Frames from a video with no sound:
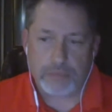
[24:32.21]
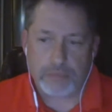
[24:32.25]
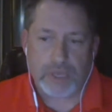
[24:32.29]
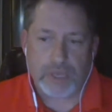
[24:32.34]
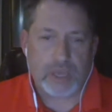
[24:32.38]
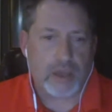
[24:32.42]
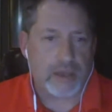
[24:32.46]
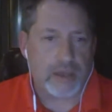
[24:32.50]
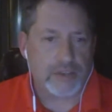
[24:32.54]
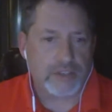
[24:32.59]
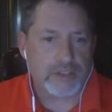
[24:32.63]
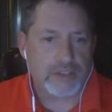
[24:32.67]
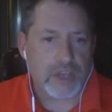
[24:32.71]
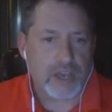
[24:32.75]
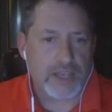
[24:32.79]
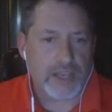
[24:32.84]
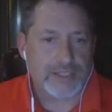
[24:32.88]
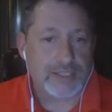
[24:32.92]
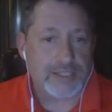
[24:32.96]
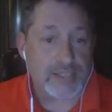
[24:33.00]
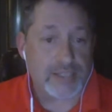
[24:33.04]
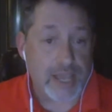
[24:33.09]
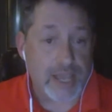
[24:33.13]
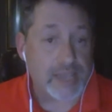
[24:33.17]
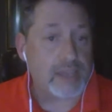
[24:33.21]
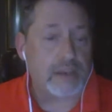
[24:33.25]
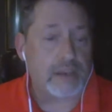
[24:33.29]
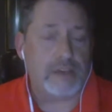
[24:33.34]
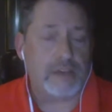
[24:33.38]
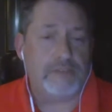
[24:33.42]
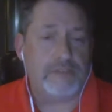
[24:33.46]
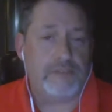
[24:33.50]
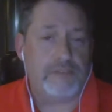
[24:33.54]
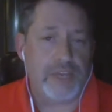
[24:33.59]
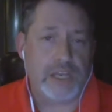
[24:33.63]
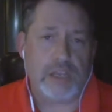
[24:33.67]
because a
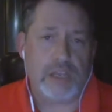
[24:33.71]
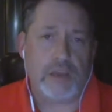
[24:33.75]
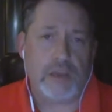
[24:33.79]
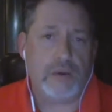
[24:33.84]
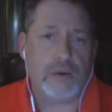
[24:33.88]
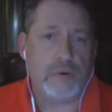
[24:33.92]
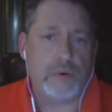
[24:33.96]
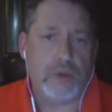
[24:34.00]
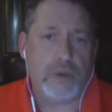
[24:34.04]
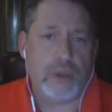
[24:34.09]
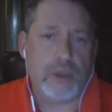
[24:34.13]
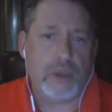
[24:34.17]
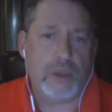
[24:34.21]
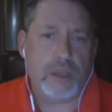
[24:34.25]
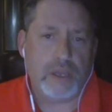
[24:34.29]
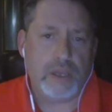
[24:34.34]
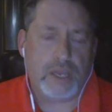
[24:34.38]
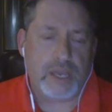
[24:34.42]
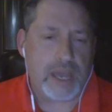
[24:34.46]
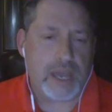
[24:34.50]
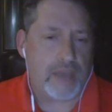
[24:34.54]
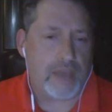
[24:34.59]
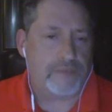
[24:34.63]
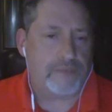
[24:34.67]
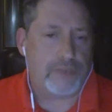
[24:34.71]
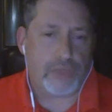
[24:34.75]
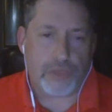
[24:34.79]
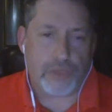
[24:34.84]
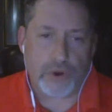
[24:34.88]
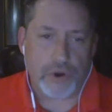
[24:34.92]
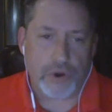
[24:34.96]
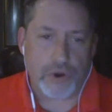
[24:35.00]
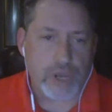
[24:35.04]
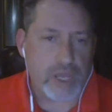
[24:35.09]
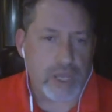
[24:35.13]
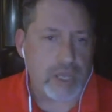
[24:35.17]
second of video can have
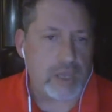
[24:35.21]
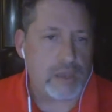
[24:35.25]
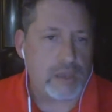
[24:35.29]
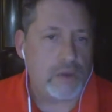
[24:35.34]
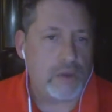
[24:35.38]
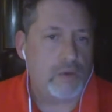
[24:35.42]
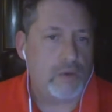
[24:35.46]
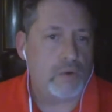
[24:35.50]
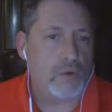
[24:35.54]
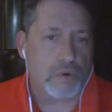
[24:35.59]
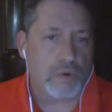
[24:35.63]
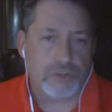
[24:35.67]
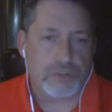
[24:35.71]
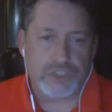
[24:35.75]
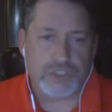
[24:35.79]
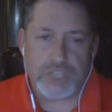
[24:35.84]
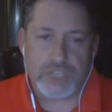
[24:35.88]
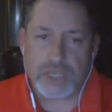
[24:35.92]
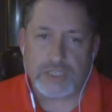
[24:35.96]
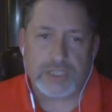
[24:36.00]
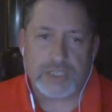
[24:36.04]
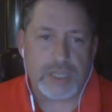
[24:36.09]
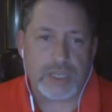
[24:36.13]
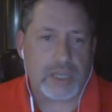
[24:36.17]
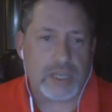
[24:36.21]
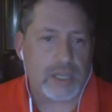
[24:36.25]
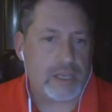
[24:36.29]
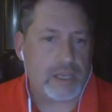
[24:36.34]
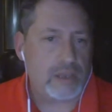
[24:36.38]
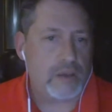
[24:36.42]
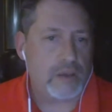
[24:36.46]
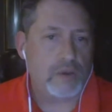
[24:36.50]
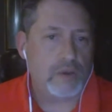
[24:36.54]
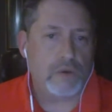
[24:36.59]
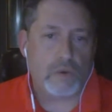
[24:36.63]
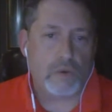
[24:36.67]
30 or
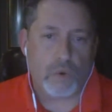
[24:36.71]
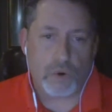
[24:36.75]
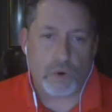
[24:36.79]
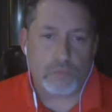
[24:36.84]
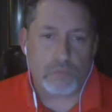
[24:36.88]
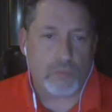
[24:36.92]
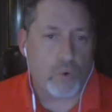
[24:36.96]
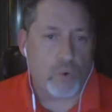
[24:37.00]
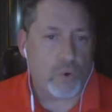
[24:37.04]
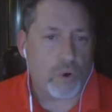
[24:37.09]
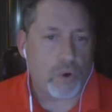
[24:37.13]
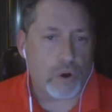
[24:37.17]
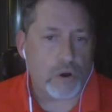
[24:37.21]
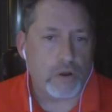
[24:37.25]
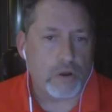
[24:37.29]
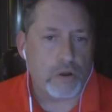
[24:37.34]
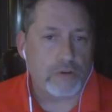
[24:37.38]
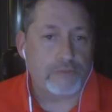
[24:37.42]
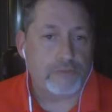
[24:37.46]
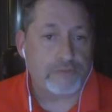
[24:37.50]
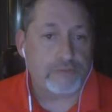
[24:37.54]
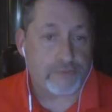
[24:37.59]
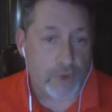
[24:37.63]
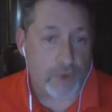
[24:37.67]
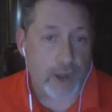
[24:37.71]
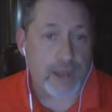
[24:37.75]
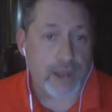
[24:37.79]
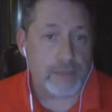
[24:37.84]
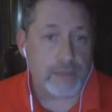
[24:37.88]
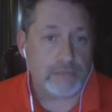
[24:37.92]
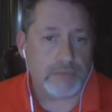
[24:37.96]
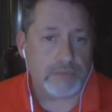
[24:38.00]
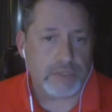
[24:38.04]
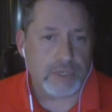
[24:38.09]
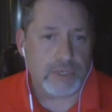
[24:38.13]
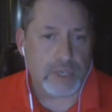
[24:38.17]
60 or more
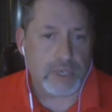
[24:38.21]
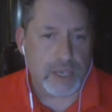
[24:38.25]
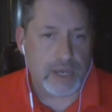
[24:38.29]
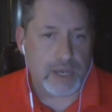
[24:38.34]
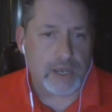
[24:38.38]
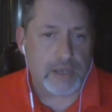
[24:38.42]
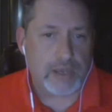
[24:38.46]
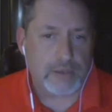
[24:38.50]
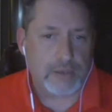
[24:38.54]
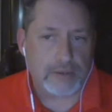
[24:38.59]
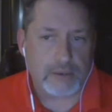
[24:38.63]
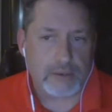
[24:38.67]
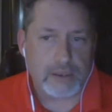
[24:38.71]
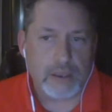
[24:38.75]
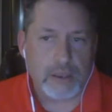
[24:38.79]
frames in it.